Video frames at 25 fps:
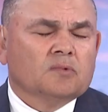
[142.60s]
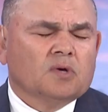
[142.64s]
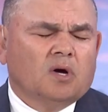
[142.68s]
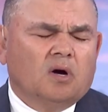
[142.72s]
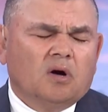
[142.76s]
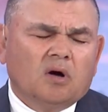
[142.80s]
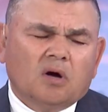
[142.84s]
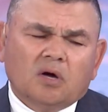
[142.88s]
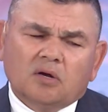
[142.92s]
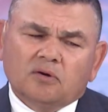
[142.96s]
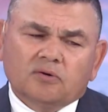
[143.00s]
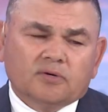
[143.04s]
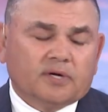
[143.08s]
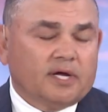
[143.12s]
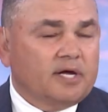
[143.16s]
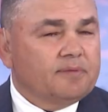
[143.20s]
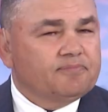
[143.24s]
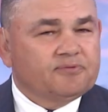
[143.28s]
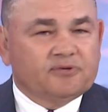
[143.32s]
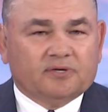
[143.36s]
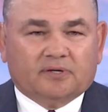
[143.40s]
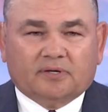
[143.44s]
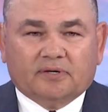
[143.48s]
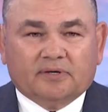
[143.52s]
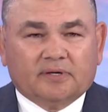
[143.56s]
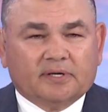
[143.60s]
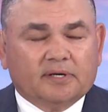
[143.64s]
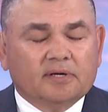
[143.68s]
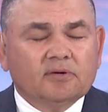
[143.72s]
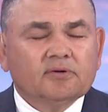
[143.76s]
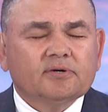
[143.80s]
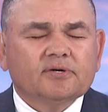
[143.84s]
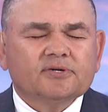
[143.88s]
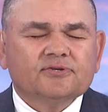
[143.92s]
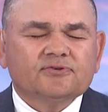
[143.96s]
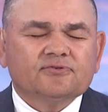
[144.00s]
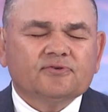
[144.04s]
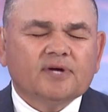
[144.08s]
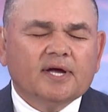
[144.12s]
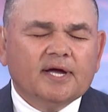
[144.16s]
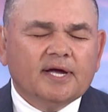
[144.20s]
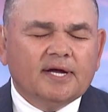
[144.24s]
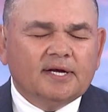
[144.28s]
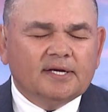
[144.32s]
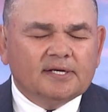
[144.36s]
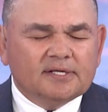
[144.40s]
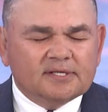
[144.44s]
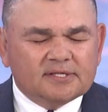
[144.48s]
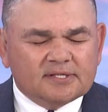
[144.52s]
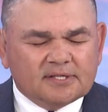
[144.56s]
Oh, look, absolutely. Look,
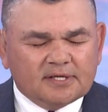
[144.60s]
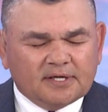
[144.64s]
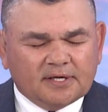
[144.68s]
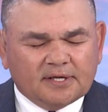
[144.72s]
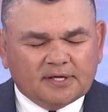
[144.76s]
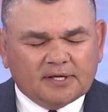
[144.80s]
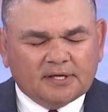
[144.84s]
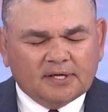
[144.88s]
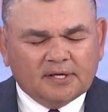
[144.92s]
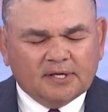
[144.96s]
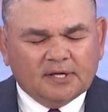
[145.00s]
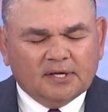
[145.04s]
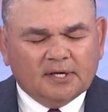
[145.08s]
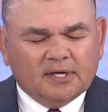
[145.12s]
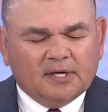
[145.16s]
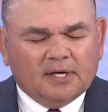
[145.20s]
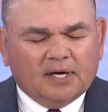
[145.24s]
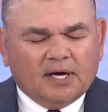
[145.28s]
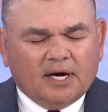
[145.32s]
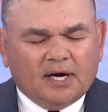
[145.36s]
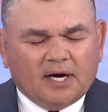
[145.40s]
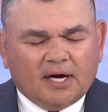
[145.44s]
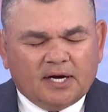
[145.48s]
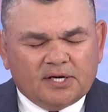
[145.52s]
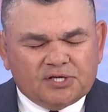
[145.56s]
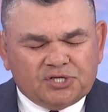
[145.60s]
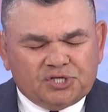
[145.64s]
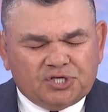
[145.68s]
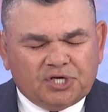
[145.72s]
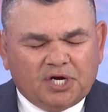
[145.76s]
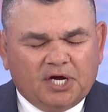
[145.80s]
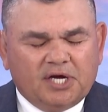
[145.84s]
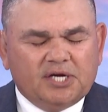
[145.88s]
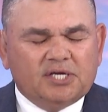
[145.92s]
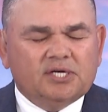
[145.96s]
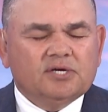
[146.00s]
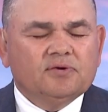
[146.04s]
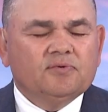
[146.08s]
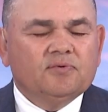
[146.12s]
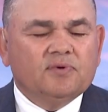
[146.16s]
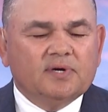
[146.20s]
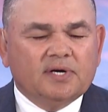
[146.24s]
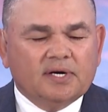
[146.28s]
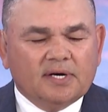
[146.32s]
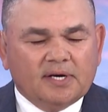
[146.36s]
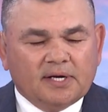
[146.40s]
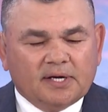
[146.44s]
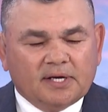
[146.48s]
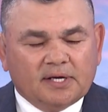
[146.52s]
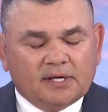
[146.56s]
Australians are
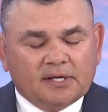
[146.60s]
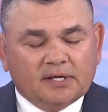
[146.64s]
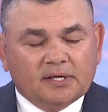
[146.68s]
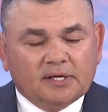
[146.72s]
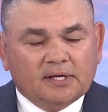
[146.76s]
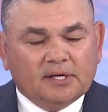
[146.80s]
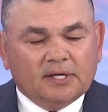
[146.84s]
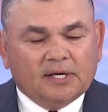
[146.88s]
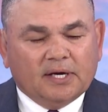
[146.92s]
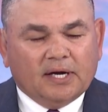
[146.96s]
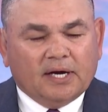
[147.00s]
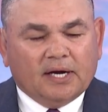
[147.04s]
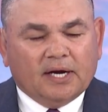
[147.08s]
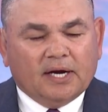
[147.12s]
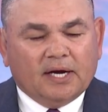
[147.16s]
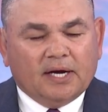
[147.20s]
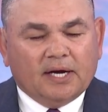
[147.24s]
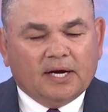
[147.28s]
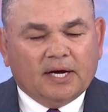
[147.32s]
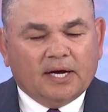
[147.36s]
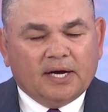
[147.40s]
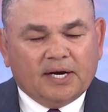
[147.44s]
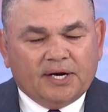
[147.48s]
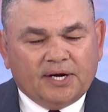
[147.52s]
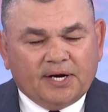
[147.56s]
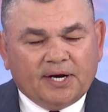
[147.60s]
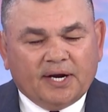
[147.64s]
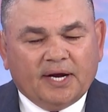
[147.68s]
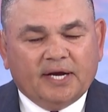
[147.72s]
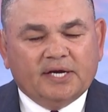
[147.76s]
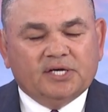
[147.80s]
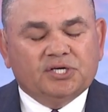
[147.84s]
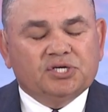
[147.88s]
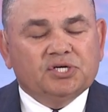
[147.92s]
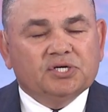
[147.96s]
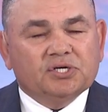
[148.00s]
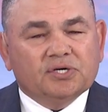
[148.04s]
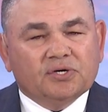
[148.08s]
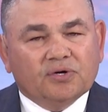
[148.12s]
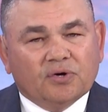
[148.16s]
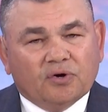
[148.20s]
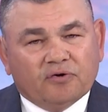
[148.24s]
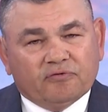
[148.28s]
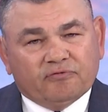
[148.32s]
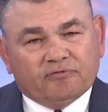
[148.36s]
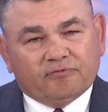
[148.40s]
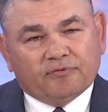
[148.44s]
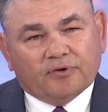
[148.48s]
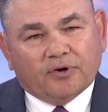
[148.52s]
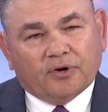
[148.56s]
genuinely a nation
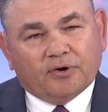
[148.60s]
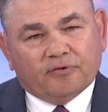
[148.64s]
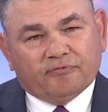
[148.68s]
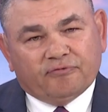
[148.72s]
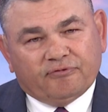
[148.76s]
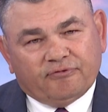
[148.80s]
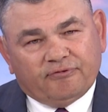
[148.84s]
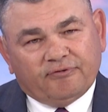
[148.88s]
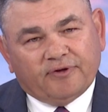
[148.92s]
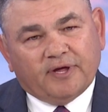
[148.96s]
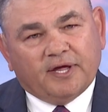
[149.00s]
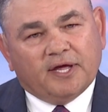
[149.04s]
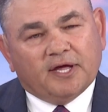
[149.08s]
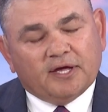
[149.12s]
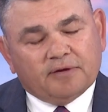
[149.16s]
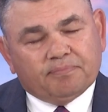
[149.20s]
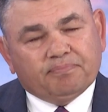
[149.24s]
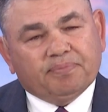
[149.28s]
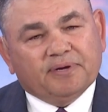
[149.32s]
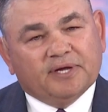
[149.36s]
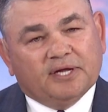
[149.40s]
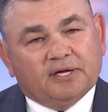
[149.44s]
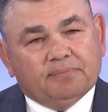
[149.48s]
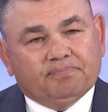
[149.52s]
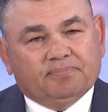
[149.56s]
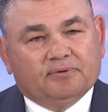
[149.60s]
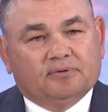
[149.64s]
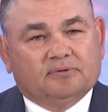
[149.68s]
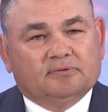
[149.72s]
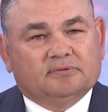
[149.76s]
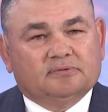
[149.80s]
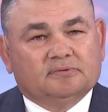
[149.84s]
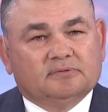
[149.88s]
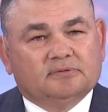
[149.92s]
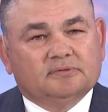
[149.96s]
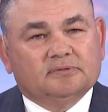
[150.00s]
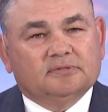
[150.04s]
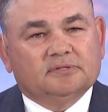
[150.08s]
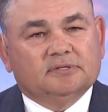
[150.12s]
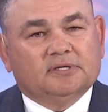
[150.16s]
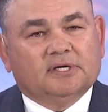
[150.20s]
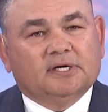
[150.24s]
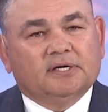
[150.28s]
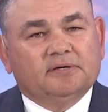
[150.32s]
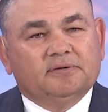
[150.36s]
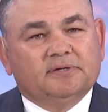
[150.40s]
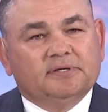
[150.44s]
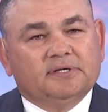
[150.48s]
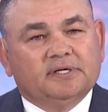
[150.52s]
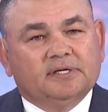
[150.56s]
of fair people. You
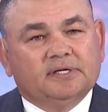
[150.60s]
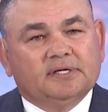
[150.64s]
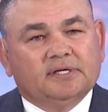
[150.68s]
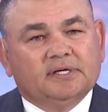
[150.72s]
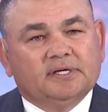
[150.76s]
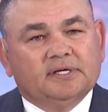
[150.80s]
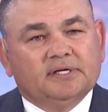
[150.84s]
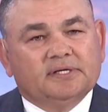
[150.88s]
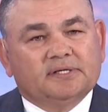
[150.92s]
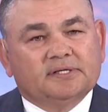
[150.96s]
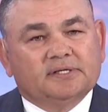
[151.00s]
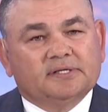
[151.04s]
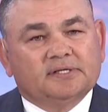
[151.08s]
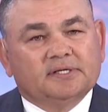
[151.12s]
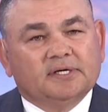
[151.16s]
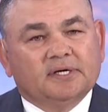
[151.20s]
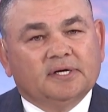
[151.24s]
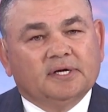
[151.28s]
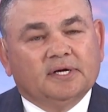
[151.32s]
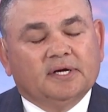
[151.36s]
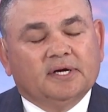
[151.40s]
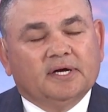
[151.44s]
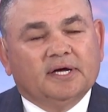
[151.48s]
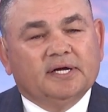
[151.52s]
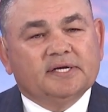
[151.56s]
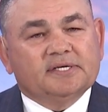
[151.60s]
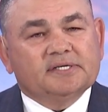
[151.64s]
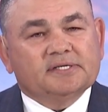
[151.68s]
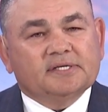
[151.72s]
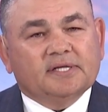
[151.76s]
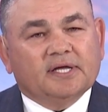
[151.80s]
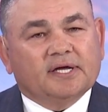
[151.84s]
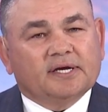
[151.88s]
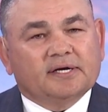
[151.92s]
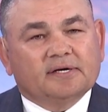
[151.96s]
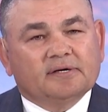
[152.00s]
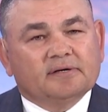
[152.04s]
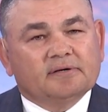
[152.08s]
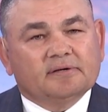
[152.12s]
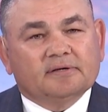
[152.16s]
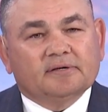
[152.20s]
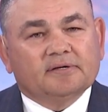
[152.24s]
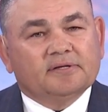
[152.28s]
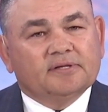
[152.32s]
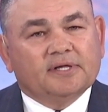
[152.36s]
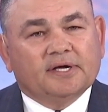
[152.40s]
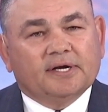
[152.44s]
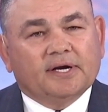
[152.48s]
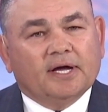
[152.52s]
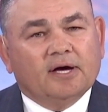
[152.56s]
know, it's
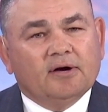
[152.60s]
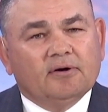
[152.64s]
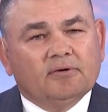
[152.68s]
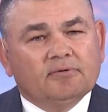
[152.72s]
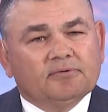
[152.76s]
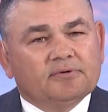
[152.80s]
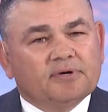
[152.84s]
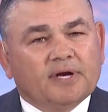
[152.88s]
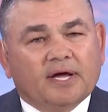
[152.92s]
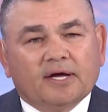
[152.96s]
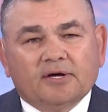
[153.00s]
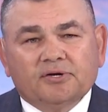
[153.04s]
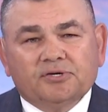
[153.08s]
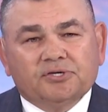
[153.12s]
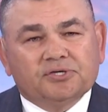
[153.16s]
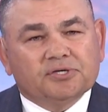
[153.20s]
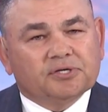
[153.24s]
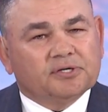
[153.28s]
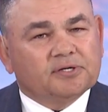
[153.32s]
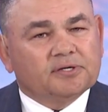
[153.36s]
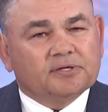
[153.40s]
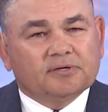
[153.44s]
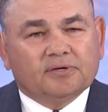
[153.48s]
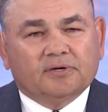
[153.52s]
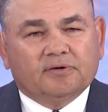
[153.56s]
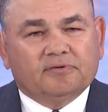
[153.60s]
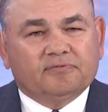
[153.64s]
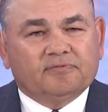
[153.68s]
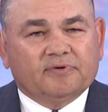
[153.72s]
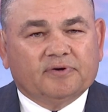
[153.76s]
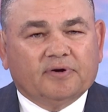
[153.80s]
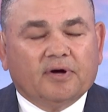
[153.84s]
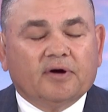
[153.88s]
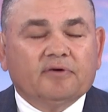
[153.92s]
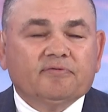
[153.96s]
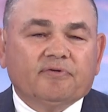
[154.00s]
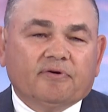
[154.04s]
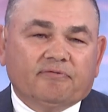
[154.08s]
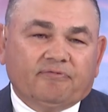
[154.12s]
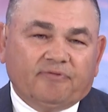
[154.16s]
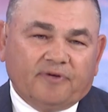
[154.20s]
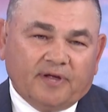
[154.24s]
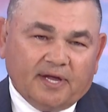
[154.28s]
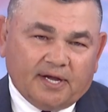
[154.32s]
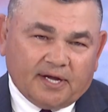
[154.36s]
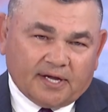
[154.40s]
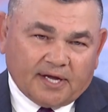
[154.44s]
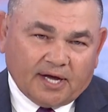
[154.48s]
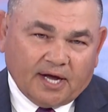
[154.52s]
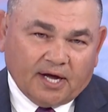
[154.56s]
that old notion of a
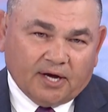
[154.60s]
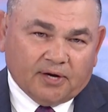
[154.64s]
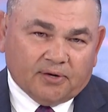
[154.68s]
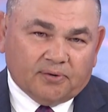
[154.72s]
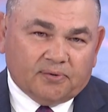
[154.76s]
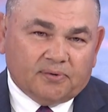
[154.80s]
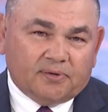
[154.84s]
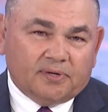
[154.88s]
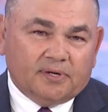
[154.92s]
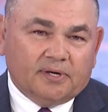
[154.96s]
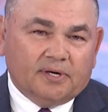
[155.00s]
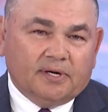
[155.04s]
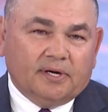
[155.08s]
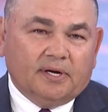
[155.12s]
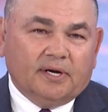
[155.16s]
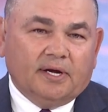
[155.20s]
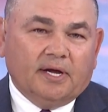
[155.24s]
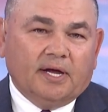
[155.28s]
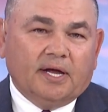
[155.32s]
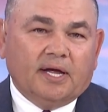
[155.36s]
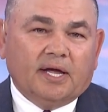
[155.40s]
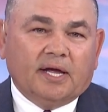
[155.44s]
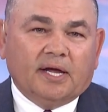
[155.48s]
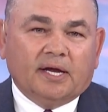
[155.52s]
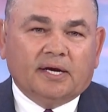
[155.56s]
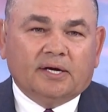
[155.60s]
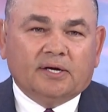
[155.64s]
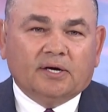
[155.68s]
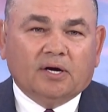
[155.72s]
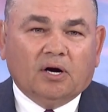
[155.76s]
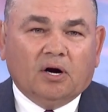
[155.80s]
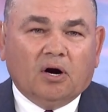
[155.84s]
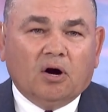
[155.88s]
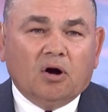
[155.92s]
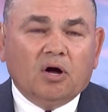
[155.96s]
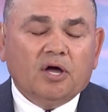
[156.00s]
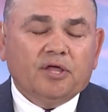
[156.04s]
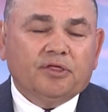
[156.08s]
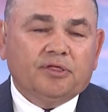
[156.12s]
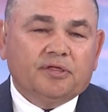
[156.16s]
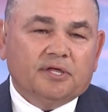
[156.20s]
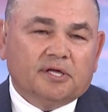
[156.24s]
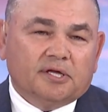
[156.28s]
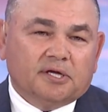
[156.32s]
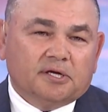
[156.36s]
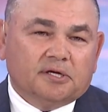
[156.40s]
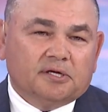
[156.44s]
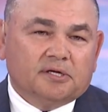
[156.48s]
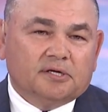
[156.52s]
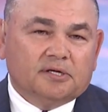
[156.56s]
fair go. And I
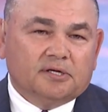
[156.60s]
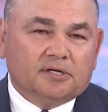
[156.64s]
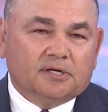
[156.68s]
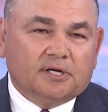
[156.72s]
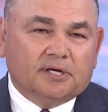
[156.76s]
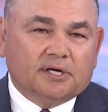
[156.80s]
think